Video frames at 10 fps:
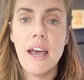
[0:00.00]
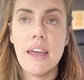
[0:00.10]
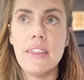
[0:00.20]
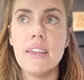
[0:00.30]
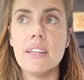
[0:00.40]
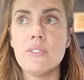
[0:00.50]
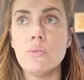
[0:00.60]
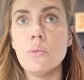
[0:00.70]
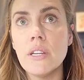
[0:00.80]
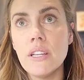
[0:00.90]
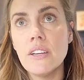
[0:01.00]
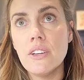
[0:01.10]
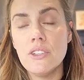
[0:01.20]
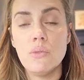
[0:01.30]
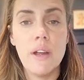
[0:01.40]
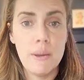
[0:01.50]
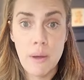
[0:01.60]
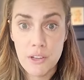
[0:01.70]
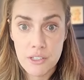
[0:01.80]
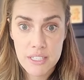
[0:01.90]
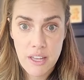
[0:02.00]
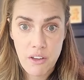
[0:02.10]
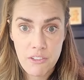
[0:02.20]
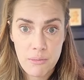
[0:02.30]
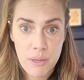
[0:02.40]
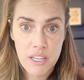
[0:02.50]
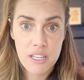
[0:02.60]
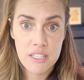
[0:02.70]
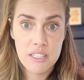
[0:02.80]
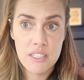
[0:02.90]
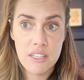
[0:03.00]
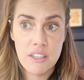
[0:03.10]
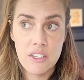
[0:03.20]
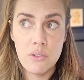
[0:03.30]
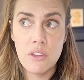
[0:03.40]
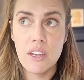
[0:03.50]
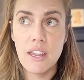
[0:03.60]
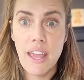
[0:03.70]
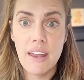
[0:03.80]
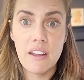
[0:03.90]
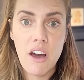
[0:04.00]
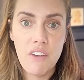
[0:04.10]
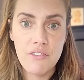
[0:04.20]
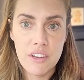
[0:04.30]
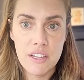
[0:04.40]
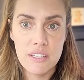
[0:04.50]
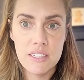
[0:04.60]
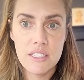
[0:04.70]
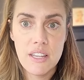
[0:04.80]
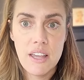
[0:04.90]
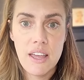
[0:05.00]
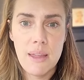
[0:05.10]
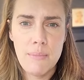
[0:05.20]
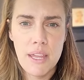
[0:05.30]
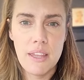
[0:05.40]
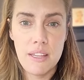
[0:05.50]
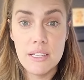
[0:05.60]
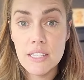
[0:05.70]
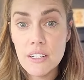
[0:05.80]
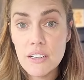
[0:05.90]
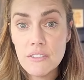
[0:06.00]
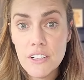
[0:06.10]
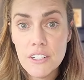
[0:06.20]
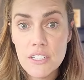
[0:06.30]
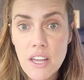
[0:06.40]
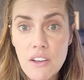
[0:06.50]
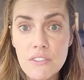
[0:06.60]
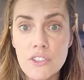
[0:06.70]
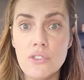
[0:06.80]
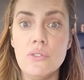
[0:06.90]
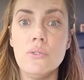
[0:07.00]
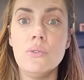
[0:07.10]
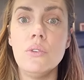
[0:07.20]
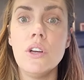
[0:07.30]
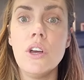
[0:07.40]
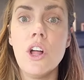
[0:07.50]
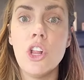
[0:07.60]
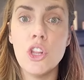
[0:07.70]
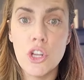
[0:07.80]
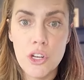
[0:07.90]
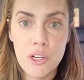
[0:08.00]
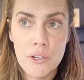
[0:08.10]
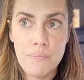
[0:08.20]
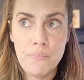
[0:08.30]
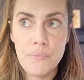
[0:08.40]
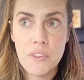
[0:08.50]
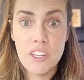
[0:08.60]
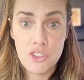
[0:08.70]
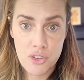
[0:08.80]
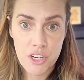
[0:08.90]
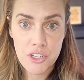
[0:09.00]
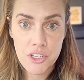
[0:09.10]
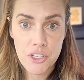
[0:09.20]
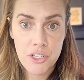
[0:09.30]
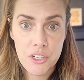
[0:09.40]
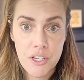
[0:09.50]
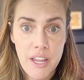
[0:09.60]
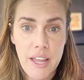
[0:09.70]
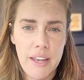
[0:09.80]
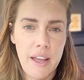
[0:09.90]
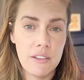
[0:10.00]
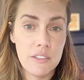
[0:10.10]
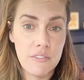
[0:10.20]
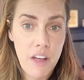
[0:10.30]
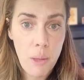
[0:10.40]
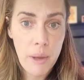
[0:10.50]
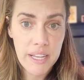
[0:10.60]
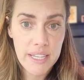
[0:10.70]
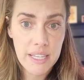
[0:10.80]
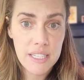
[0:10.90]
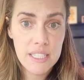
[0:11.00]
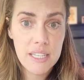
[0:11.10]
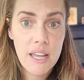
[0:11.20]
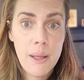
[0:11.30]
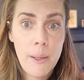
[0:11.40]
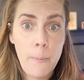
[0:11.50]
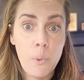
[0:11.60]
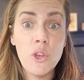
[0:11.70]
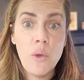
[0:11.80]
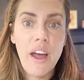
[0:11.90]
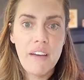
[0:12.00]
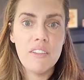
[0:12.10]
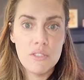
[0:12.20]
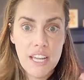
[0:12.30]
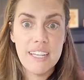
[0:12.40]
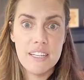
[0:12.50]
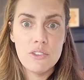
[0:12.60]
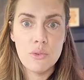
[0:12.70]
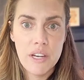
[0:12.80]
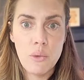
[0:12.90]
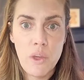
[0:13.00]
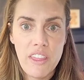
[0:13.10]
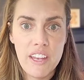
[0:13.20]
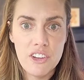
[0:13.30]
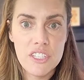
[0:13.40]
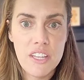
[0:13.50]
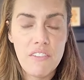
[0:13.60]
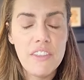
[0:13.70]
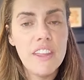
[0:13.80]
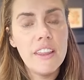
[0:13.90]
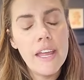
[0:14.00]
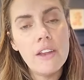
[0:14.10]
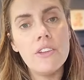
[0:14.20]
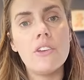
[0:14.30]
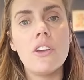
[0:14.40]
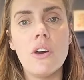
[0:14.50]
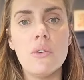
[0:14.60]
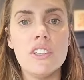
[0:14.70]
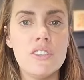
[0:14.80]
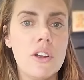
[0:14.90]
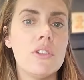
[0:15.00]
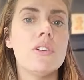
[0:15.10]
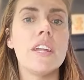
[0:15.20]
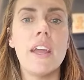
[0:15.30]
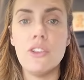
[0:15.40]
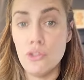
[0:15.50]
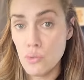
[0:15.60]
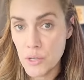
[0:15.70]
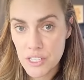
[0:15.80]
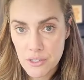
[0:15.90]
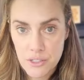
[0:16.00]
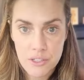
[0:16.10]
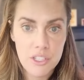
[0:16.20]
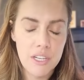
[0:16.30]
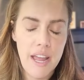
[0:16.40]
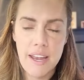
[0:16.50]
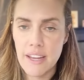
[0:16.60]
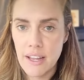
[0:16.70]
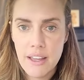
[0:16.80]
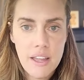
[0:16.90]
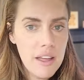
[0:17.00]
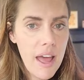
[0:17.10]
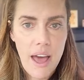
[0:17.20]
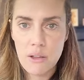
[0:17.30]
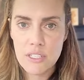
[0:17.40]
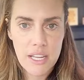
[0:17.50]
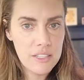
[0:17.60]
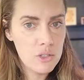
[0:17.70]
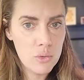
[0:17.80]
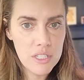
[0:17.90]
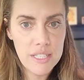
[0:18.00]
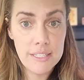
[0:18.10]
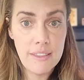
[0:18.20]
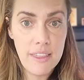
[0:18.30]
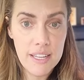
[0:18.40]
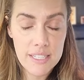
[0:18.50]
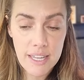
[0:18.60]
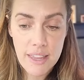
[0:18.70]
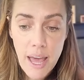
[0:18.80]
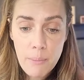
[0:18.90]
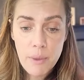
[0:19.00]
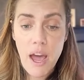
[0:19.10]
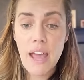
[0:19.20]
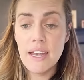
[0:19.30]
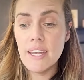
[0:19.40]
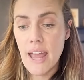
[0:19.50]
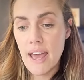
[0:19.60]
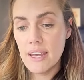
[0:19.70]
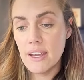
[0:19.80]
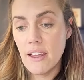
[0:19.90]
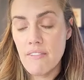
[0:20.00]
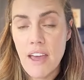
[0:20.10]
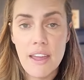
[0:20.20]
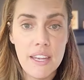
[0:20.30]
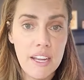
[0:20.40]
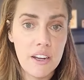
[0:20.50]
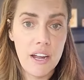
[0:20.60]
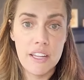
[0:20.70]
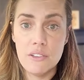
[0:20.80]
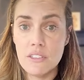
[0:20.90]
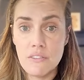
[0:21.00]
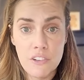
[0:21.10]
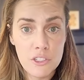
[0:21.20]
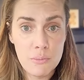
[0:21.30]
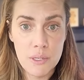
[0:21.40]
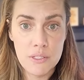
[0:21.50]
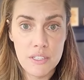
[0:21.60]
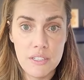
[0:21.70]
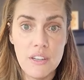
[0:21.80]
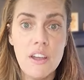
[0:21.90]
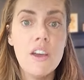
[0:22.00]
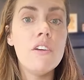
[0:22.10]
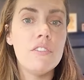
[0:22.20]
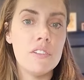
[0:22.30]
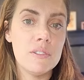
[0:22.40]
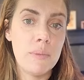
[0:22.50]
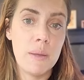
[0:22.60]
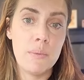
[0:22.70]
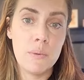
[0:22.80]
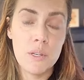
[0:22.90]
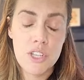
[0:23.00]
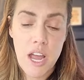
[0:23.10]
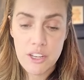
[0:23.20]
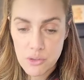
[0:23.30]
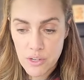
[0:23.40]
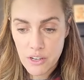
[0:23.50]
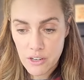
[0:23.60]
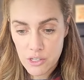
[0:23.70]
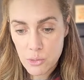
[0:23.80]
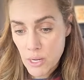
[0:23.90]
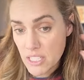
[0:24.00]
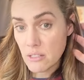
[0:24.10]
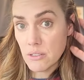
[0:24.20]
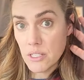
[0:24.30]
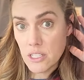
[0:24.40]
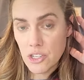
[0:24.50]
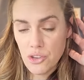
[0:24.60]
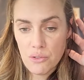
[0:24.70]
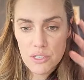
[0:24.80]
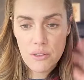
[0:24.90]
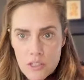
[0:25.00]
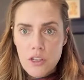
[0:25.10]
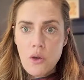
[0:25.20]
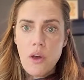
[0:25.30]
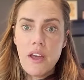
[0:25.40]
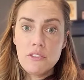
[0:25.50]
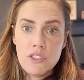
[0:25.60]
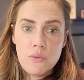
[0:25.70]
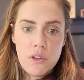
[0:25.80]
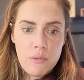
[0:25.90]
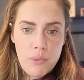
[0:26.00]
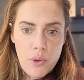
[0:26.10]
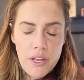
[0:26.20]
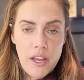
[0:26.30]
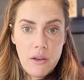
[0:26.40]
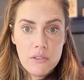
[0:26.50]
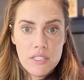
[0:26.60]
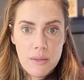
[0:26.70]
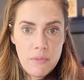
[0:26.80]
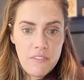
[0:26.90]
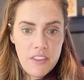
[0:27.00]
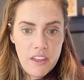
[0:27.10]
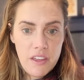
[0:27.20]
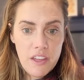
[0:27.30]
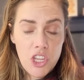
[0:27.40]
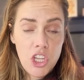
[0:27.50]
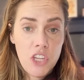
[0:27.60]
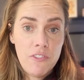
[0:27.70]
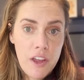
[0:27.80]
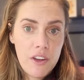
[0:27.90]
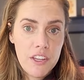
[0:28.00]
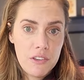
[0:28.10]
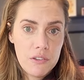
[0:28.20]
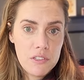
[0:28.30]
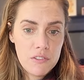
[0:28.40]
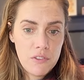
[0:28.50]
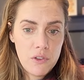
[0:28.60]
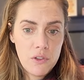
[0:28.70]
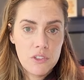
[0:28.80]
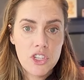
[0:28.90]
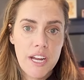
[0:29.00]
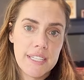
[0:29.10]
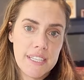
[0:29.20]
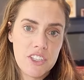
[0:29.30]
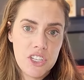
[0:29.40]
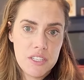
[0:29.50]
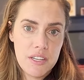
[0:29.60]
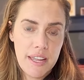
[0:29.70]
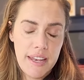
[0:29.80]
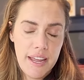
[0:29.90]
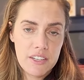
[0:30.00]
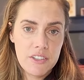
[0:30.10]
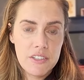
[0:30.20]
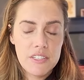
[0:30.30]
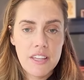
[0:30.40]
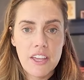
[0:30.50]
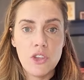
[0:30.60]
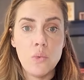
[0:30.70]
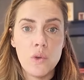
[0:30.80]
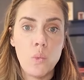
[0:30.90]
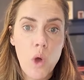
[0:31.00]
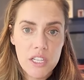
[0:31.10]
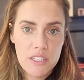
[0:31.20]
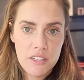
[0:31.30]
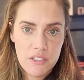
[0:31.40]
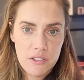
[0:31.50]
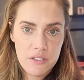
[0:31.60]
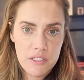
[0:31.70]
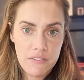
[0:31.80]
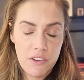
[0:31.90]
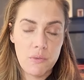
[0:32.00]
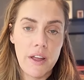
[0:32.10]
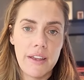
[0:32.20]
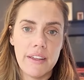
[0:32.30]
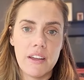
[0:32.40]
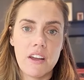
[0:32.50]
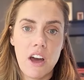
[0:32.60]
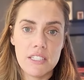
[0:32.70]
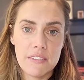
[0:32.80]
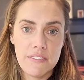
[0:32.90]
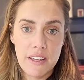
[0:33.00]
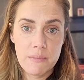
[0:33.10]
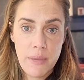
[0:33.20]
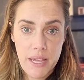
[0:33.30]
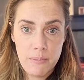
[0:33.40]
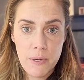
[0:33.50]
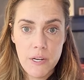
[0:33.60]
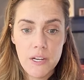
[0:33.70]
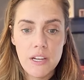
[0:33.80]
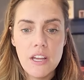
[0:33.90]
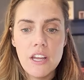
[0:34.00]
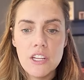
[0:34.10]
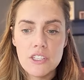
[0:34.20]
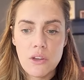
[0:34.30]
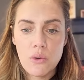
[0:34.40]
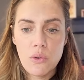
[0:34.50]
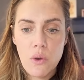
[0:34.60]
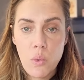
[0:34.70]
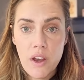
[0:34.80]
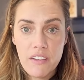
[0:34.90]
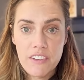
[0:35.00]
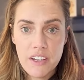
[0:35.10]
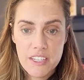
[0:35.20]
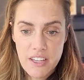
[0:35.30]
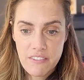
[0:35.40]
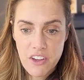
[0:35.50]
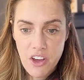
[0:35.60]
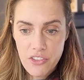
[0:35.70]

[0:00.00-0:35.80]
I think it's really good to write about yourself because you can gain confidence and make it easier for yourself to learn the structure and how to develop ideas when you have those ideas already within yourself. And then later you can go and start learning how to do research and adding outside sources and things like that. But I didn't add any of that in here. I used first person for this paper, which I do encourage my students to use. So I also want to point out some of the very useful transitions and connectors that you would want to use if you're writing a cause effect paper. So what I've done is I've gone